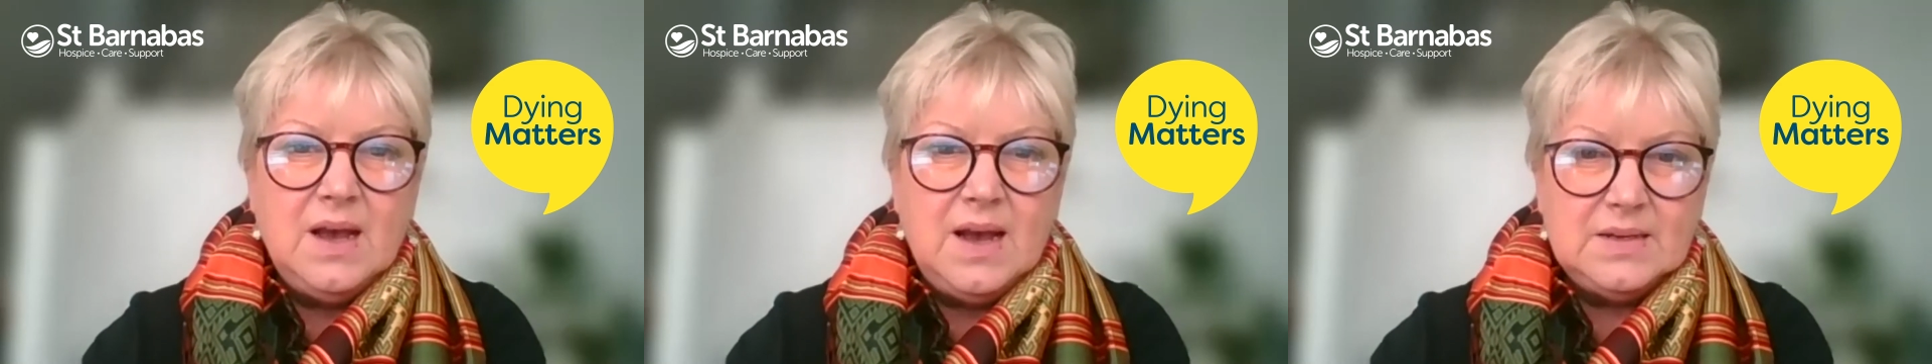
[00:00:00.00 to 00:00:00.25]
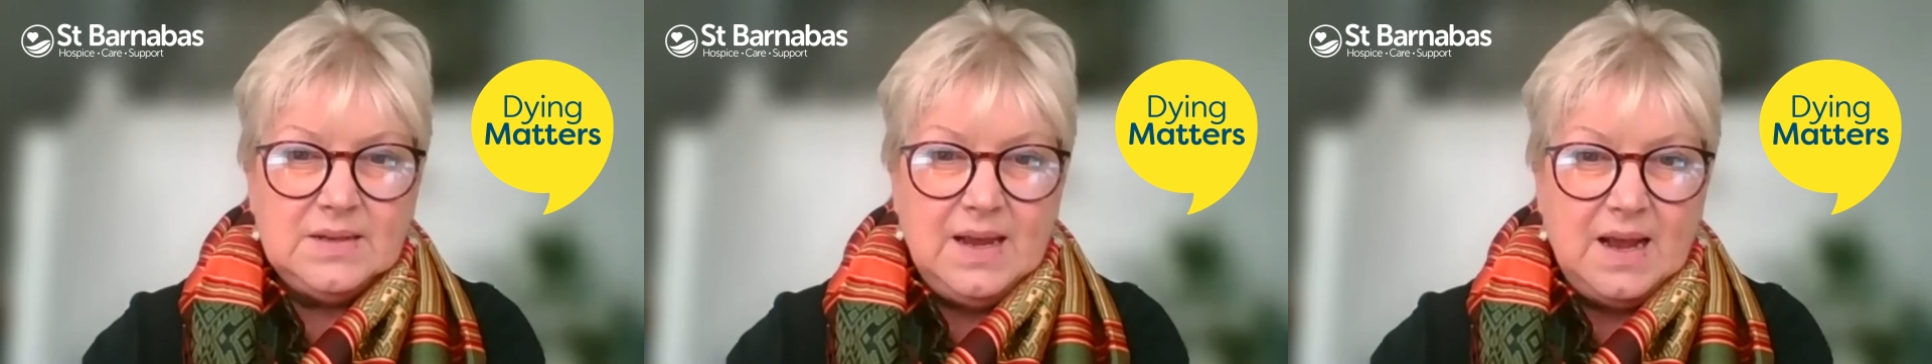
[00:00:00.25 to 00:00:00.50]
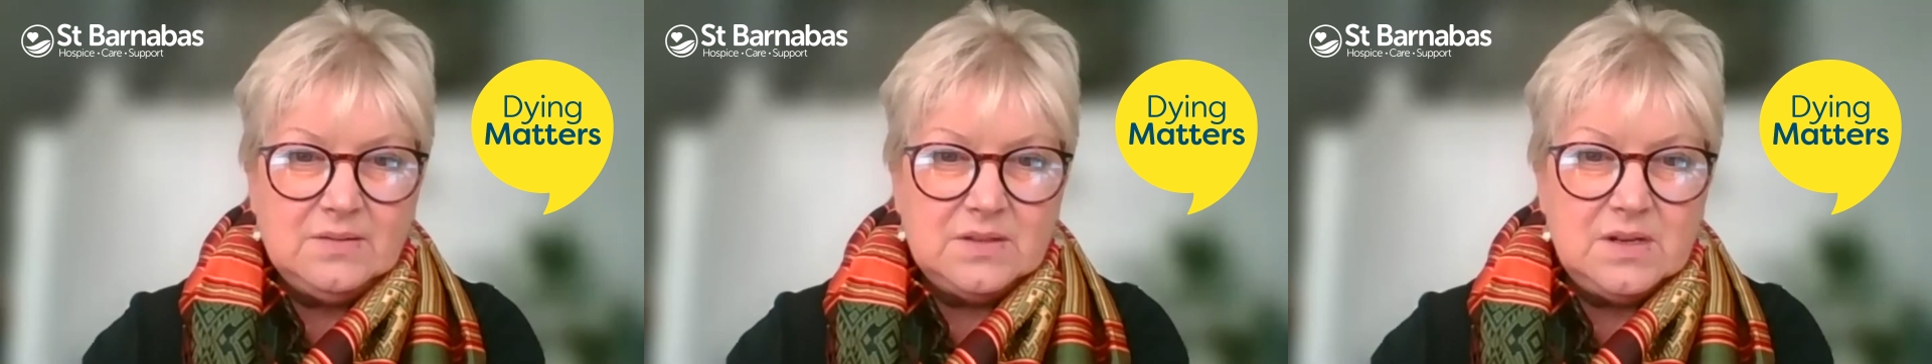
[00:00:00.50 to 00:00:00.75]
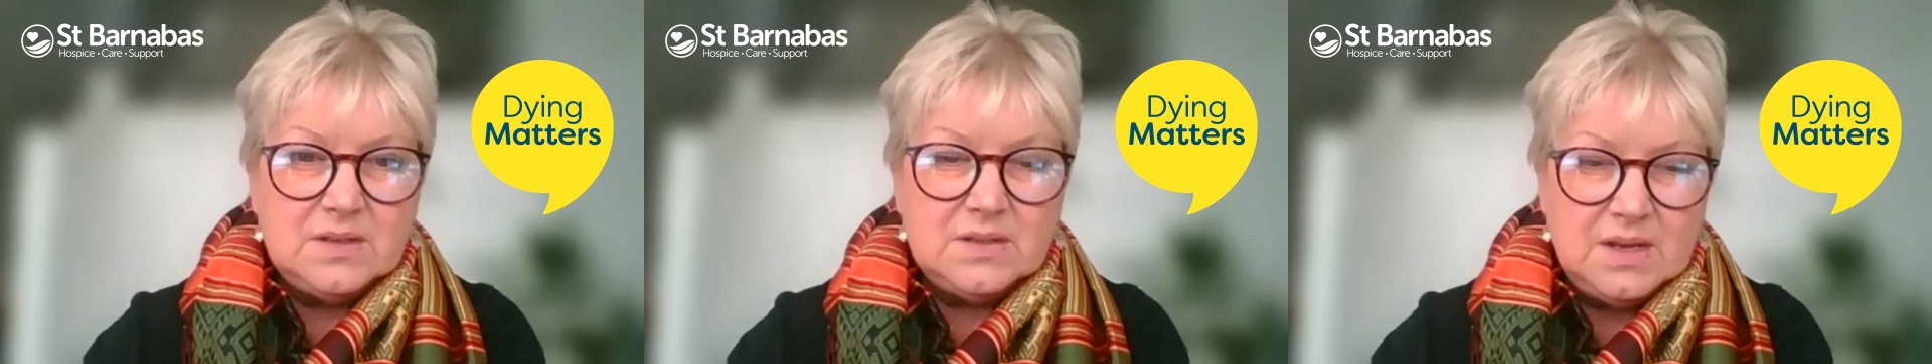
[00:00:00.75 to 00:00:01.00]
and
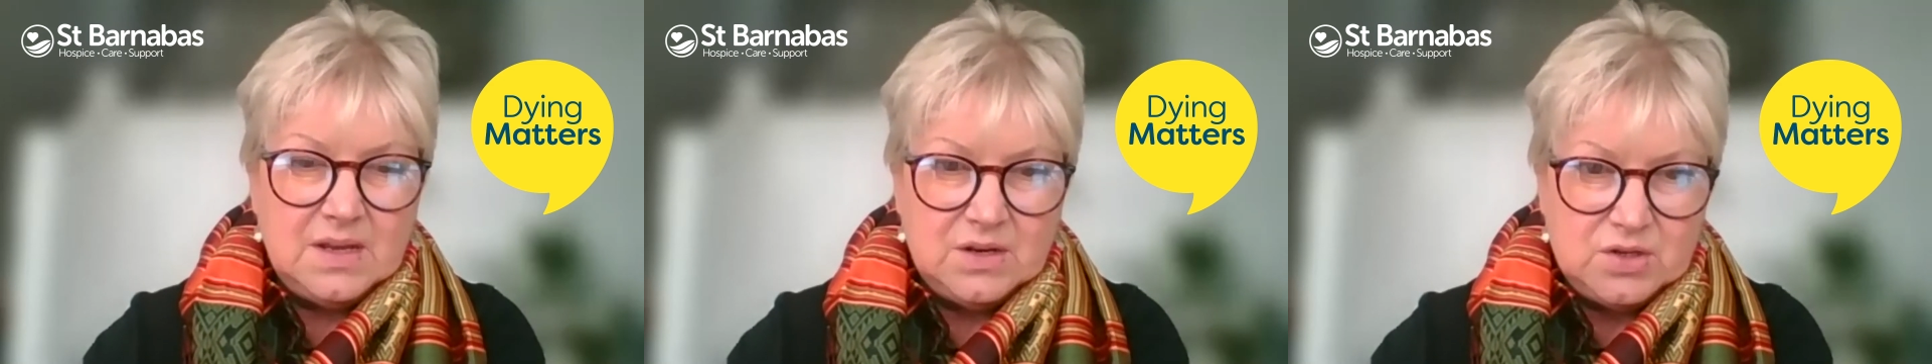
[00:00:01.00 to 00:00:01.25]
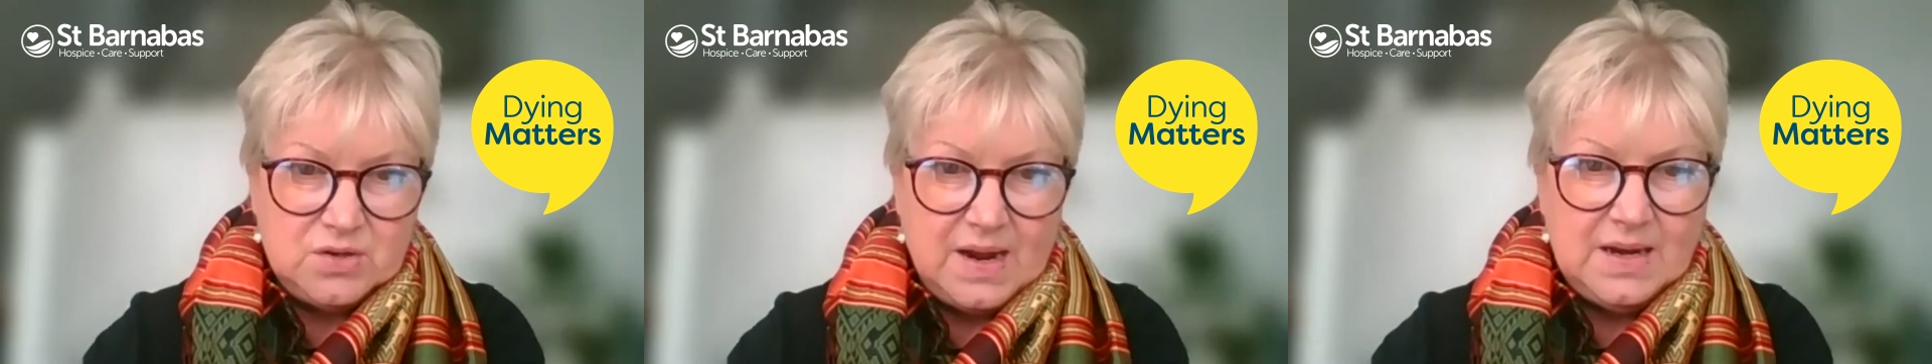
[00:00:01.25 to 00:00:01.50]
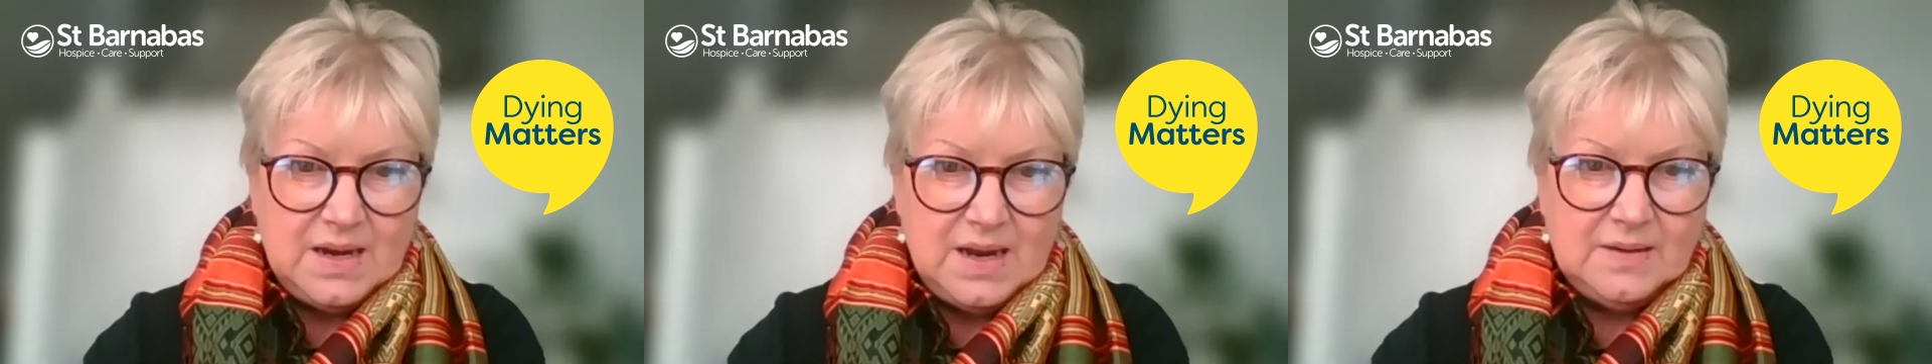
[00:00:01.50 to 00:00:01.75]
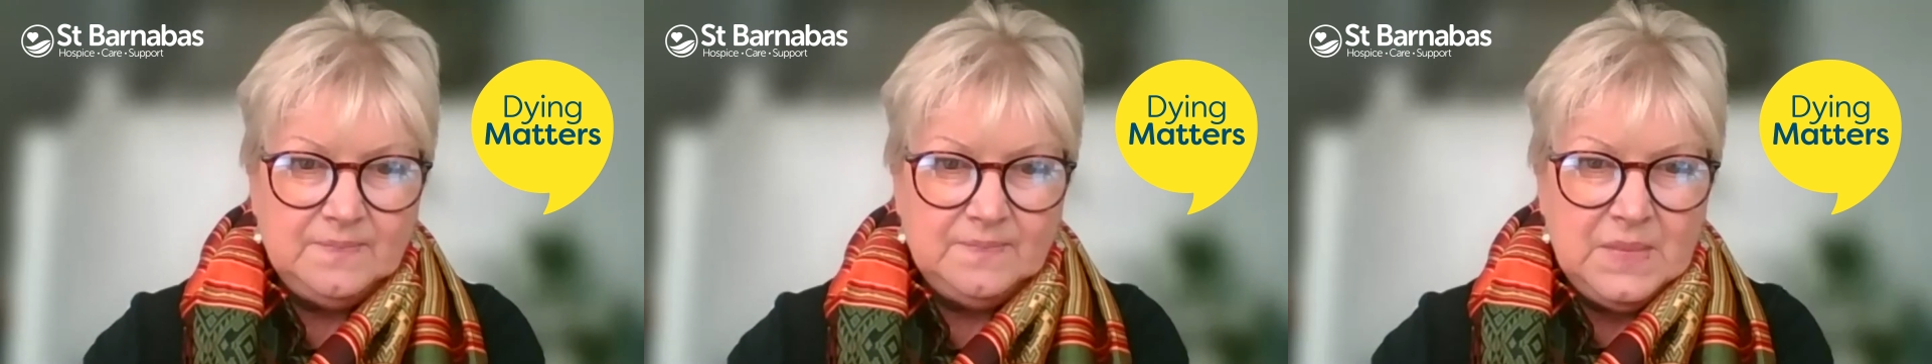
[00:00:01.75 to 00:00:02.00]
counsellors in
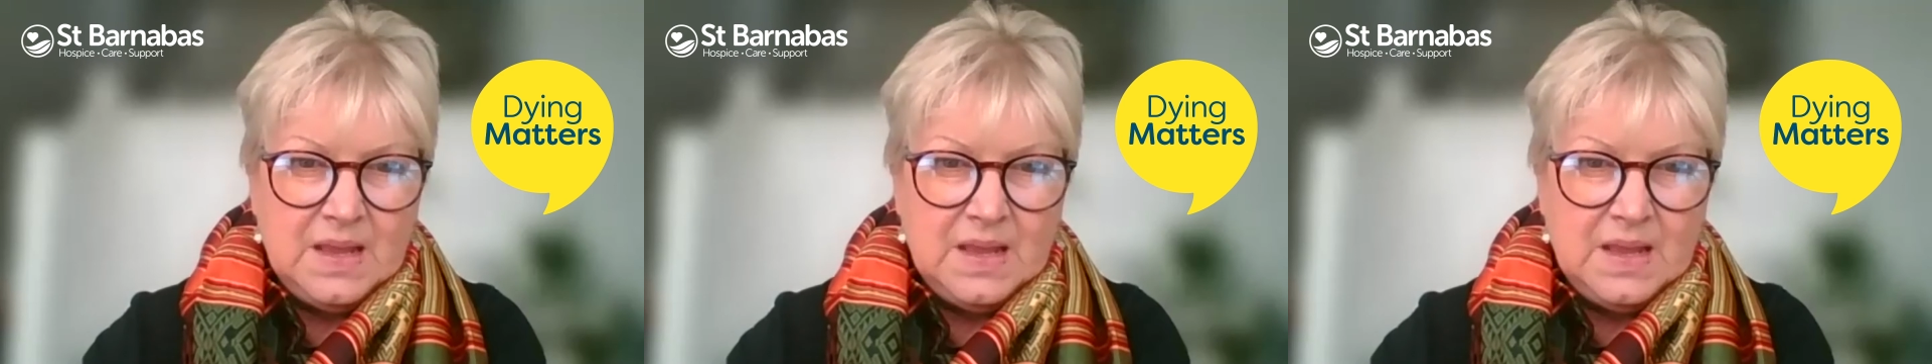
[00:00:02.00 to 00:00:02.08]
training